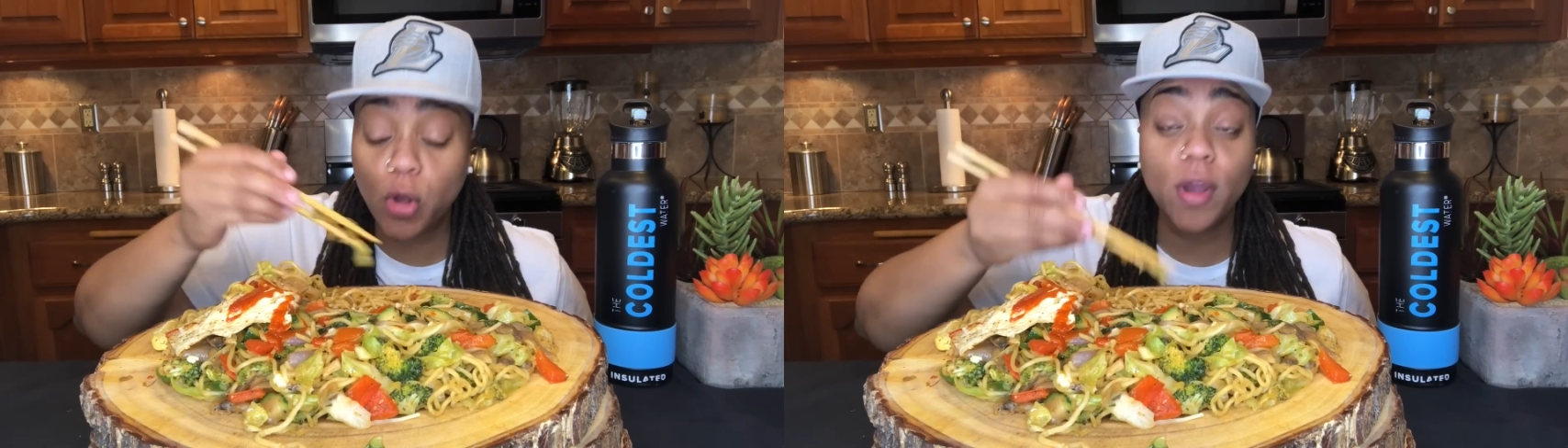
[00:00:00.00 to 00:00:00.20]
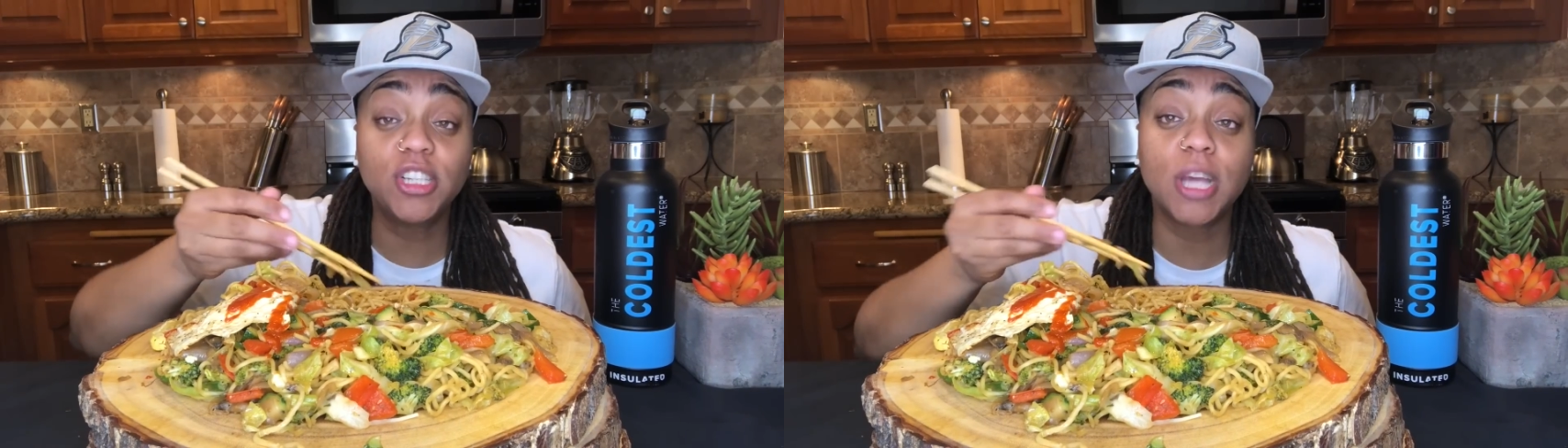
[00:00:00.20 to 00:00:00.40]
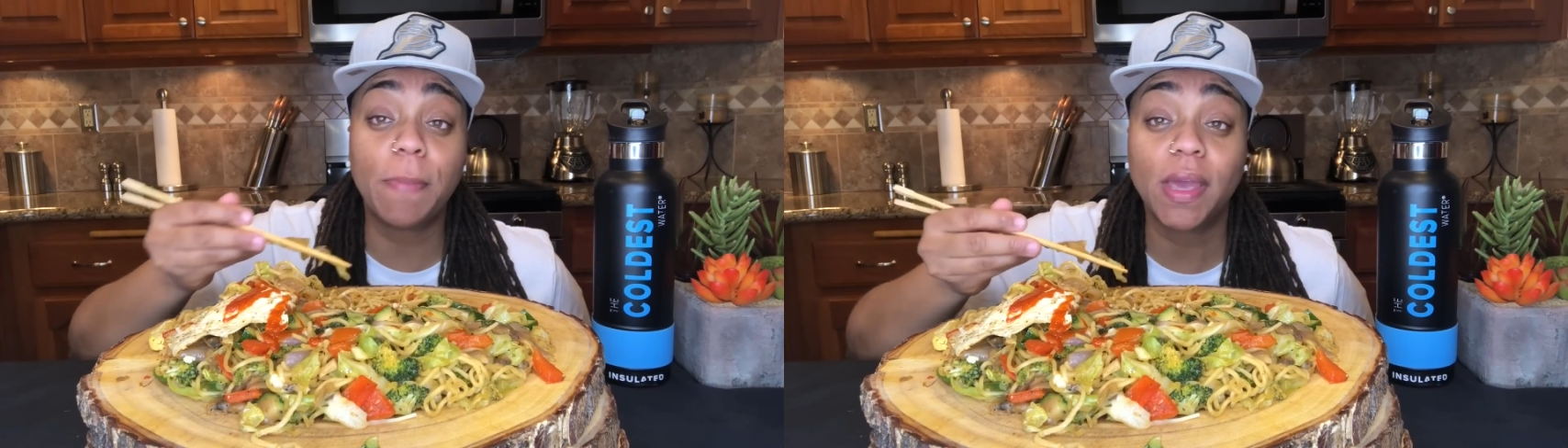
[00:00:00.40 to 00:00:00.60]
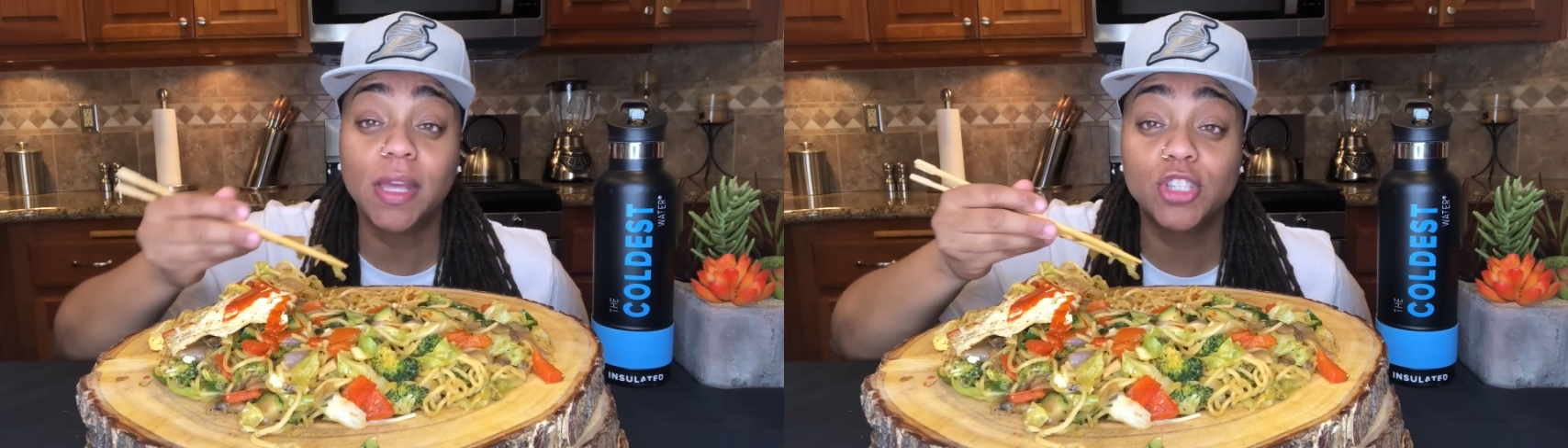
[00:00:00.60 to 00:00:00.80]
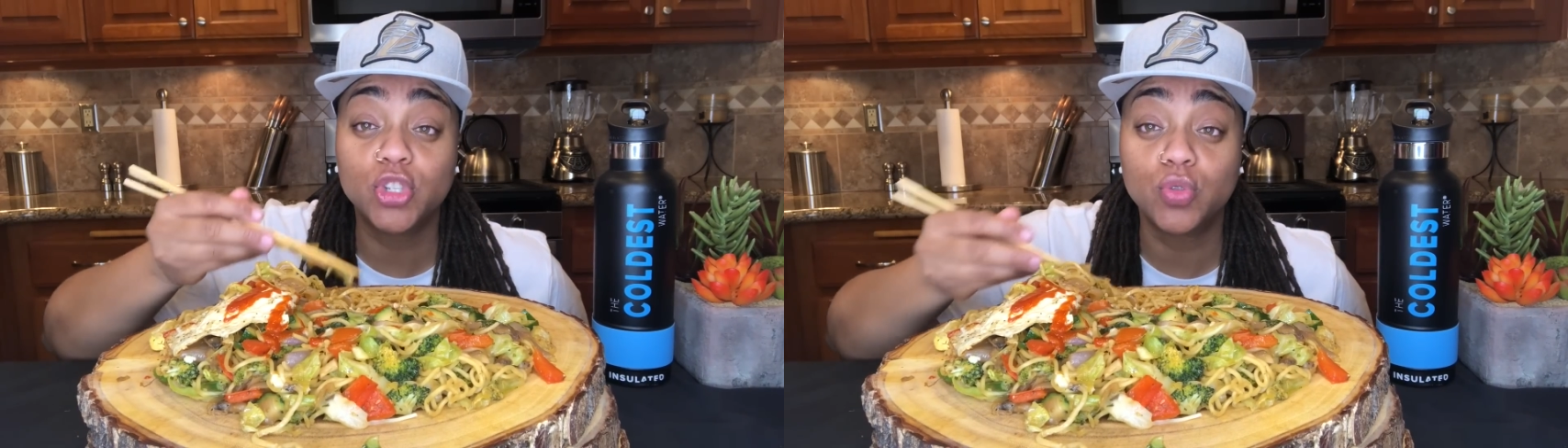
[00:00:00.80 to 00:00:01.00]
ahead and jump back
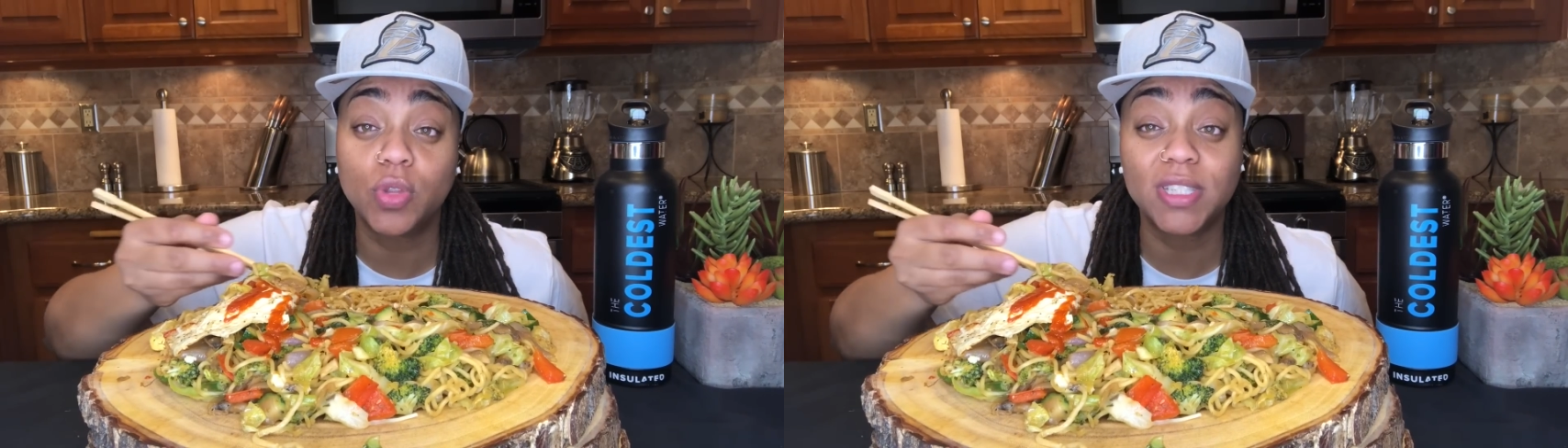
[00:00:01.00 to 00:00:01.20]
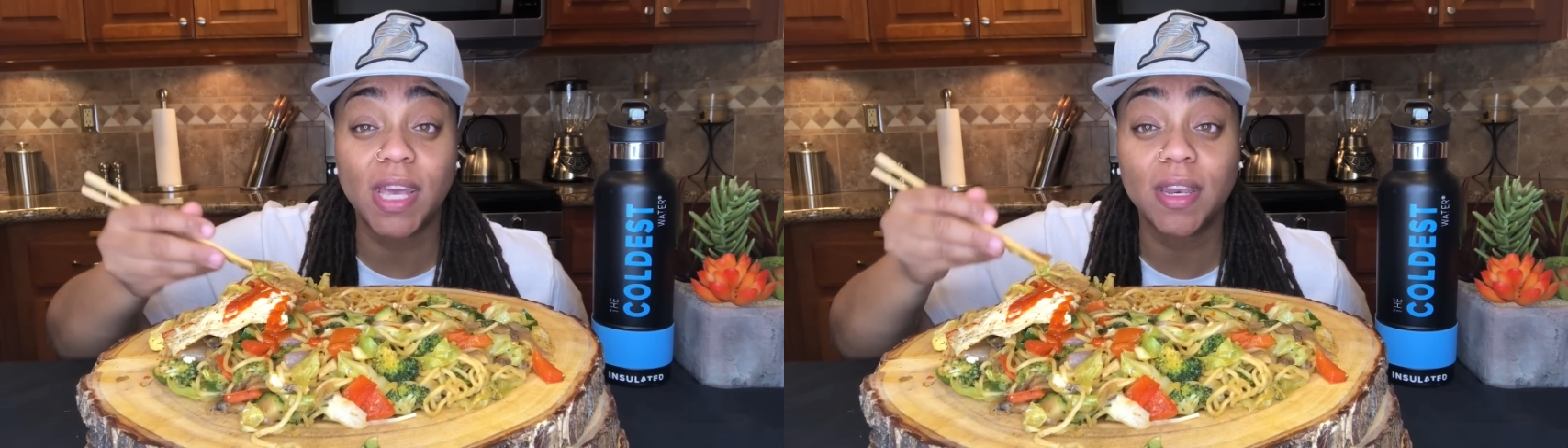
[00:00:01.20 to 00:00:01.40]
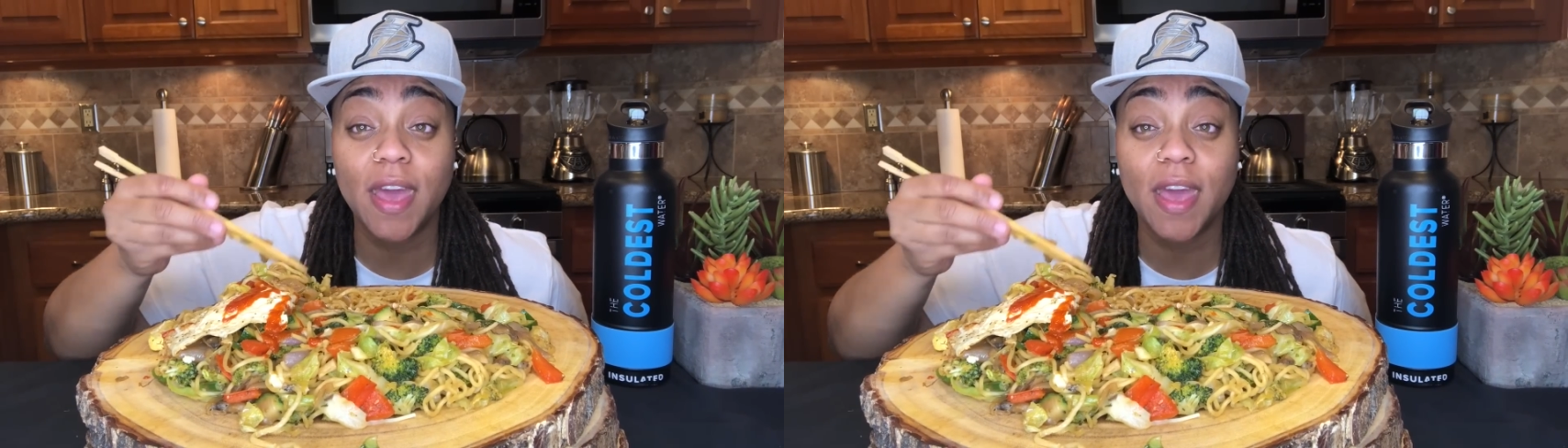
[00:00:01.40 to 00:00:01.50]
into the second